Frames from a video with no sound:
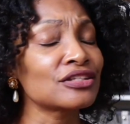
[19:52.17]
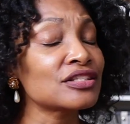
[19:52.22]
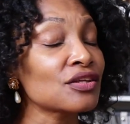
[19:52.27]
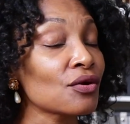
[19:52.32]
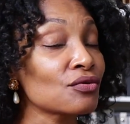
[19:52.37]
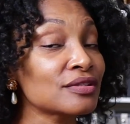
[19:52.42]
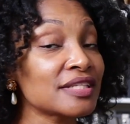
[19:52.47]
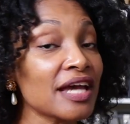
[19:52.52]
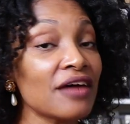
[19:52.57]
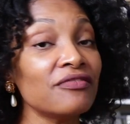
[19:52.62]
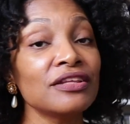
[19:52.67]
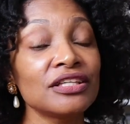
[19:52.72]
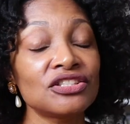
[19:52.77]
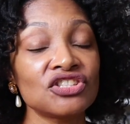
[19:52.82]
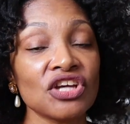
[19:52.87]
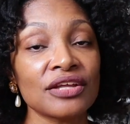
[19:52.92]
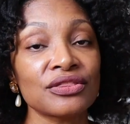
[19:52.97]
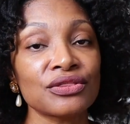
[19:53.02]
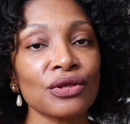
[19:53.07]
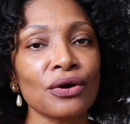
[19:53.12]
so definitely
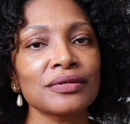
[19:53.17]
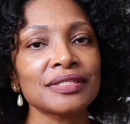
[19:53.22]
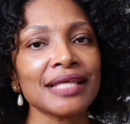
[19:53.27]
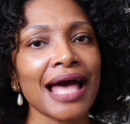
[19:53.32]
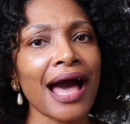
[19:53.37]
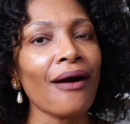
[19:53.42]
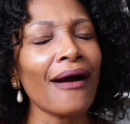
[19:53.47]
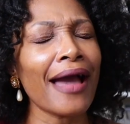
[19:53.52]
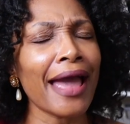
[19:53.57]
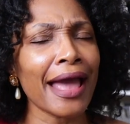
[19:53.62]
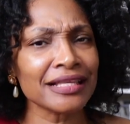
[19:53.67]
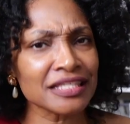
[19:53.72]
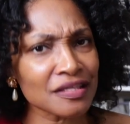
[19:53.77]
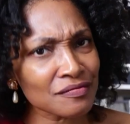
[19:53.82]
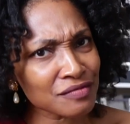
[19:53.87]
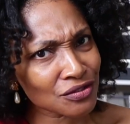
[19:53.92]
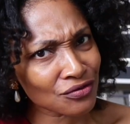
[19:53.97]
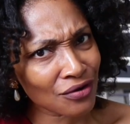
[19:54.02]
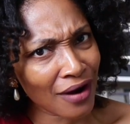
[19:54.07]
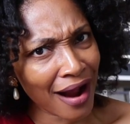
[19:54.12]
check those out and
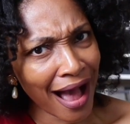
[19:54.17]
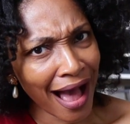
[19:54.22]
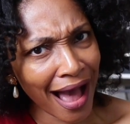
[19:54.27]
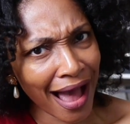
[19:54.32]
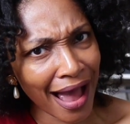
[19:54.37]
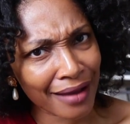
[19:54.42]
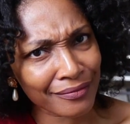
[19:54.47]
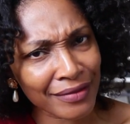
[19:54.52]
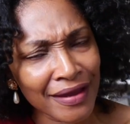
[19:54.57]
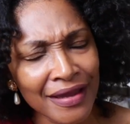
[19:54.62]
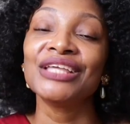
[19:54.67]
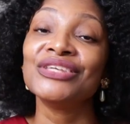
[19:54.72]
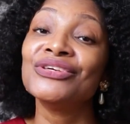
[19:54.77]
subscribe.